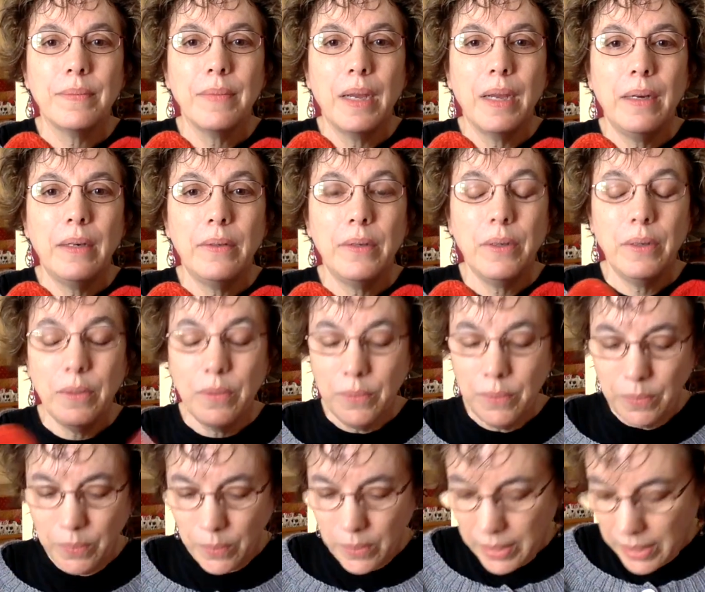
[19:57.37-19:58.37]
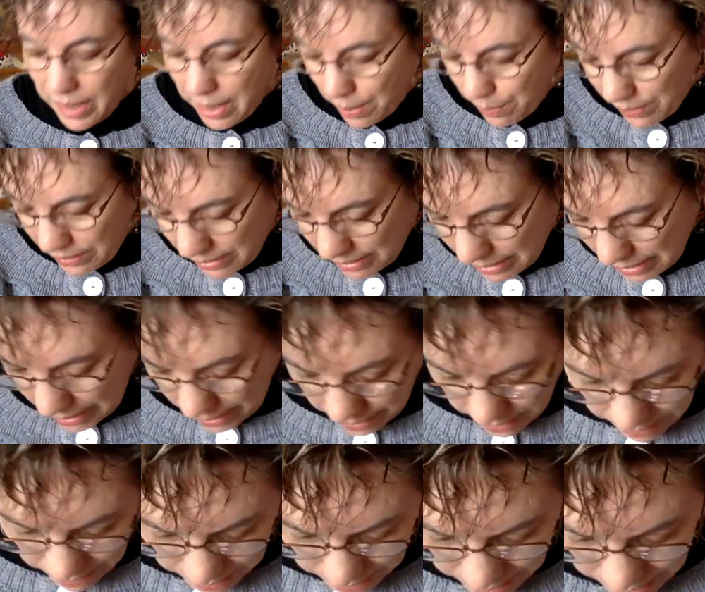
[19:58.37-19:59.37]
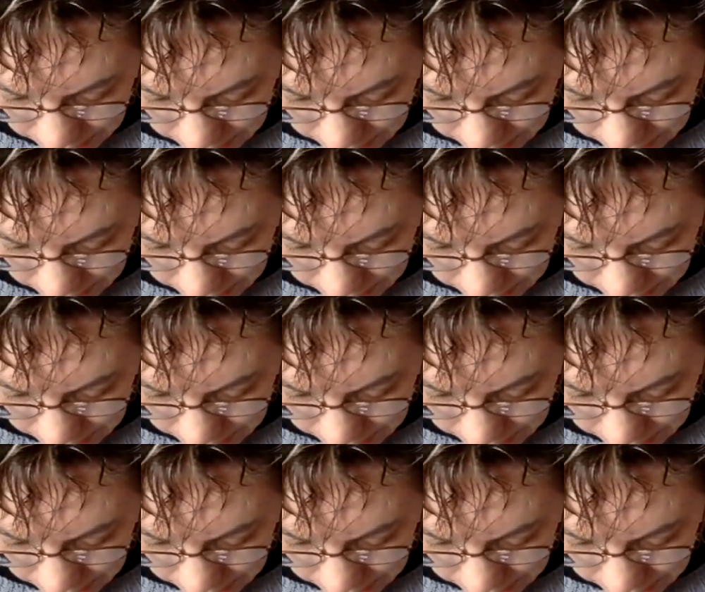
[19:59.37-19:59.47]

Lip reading: I don't know what happened there.